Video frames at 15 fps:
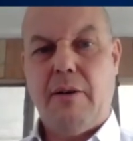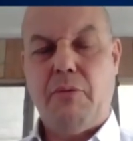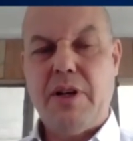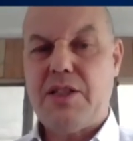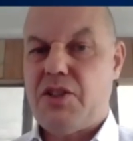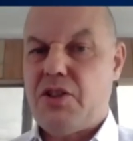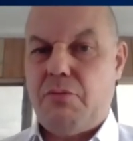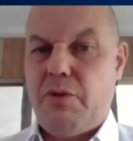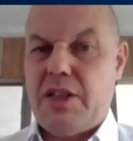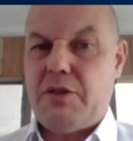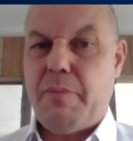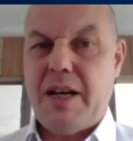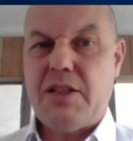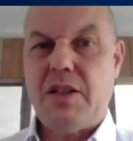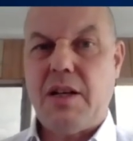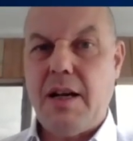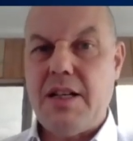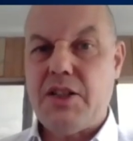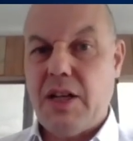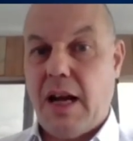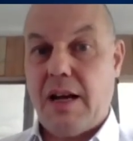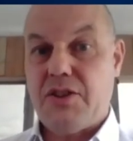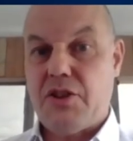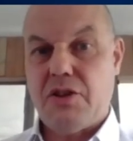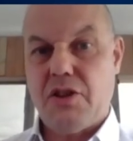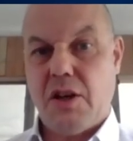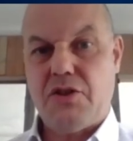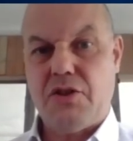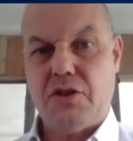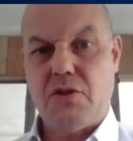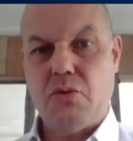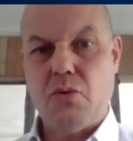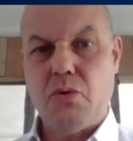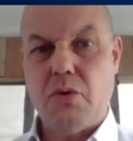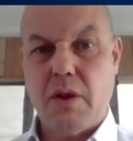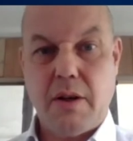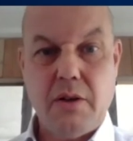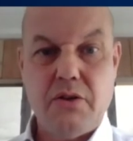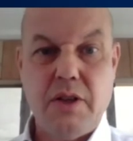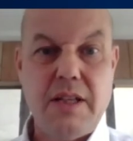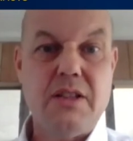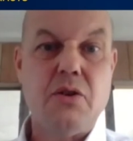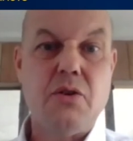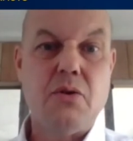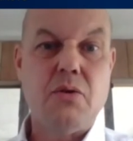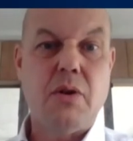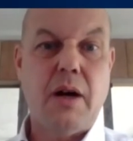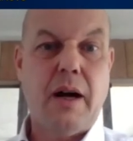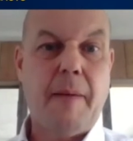which basically challenges us to continue